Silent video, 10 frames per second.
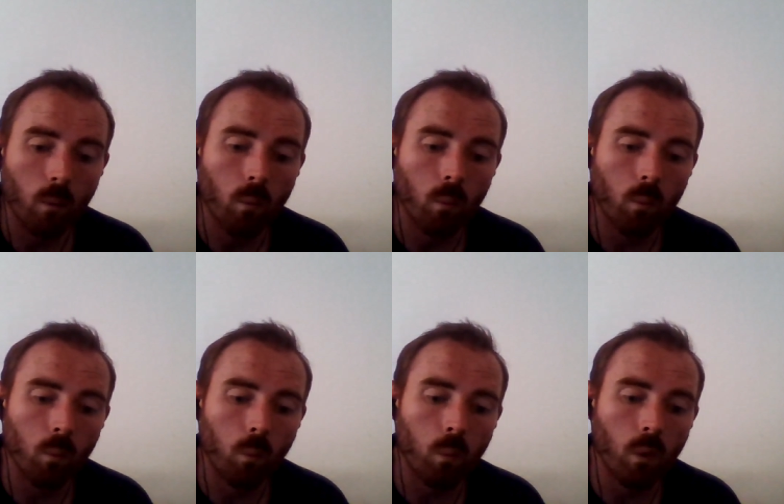
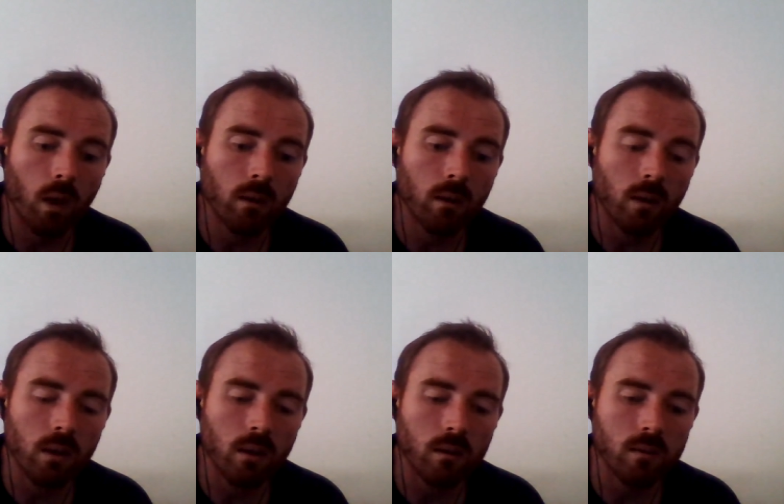One
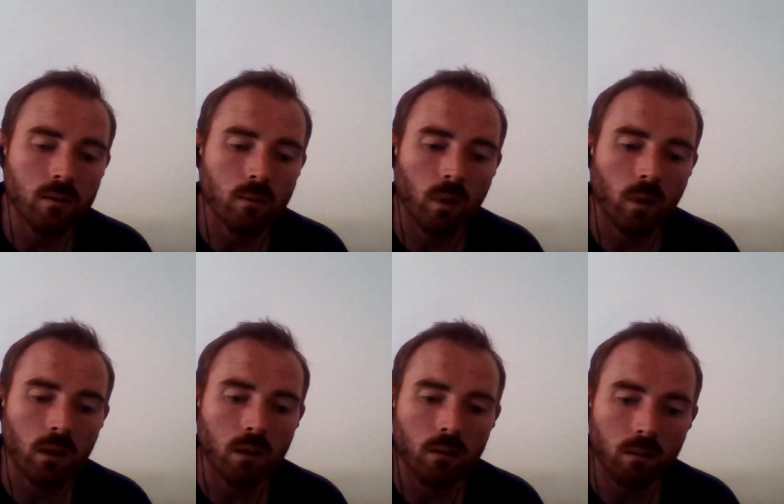is we
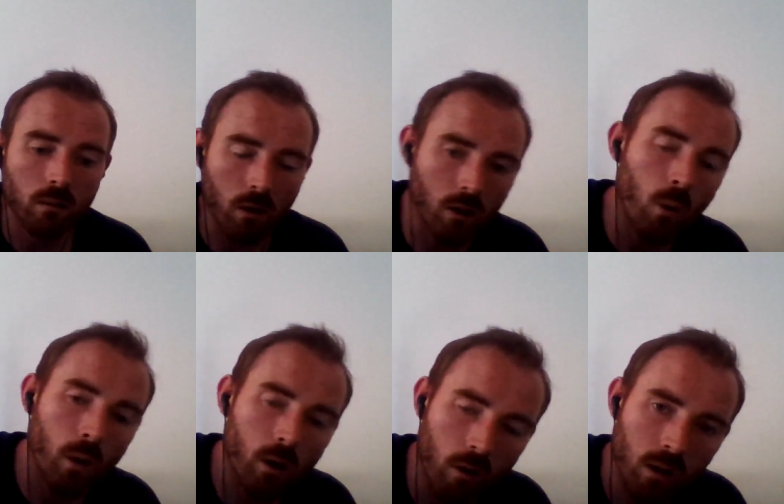you go
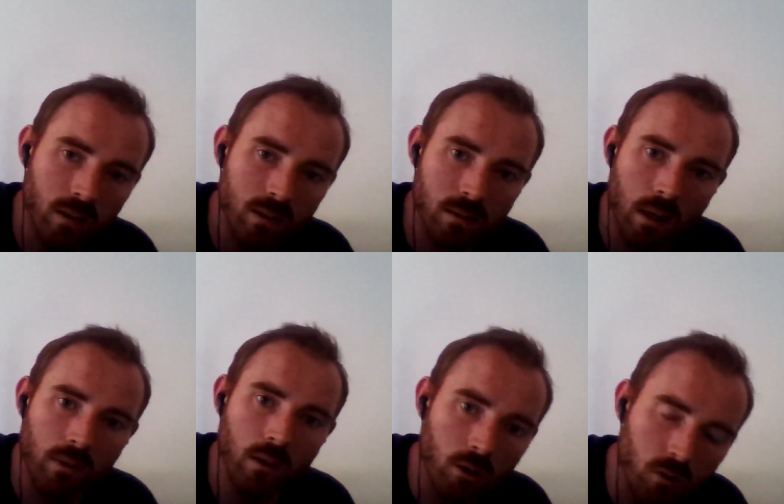across and then
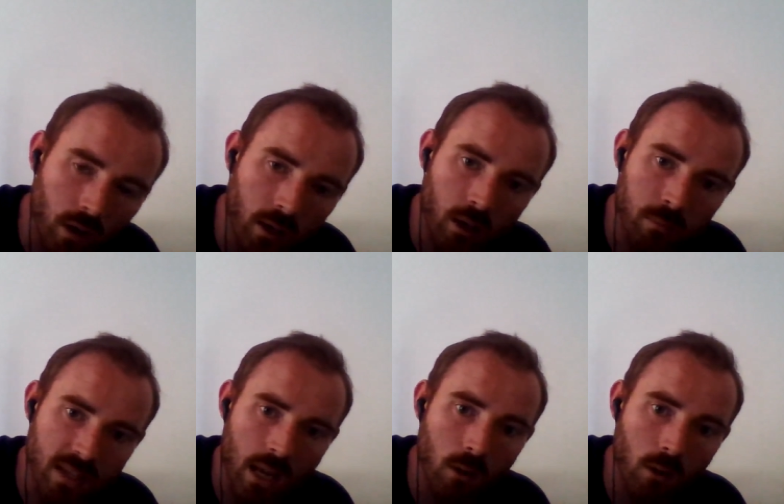you try to come down,